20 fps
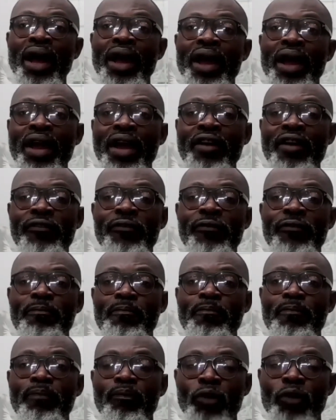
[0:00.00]
If
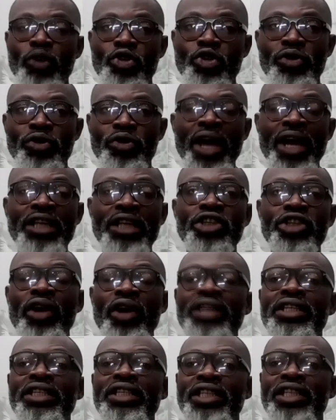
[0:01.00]
today is
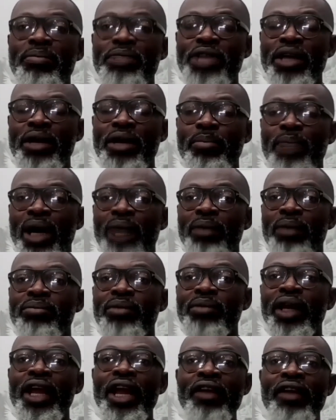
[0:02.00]
already September,
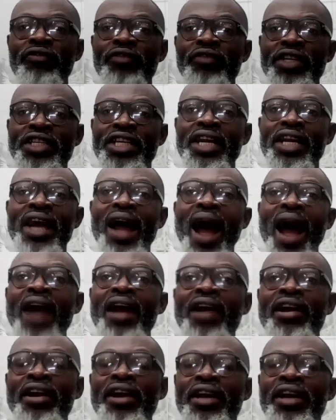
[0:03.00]
if the
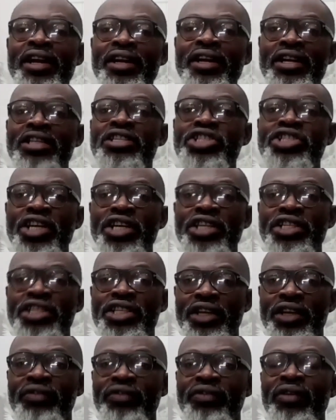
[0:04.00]
agric
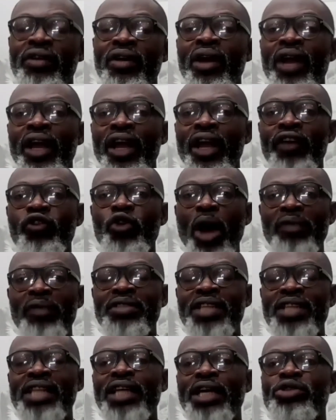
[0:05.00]
initiative, if we have
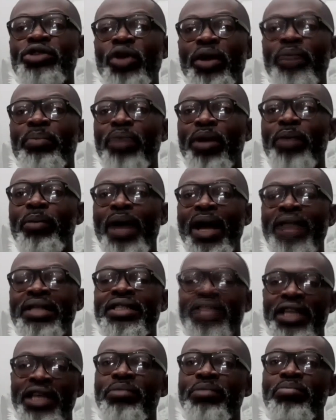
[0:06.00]
started to
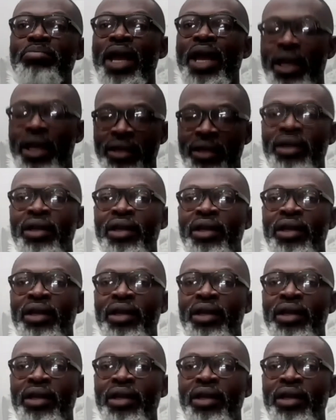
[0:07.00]
implement in May,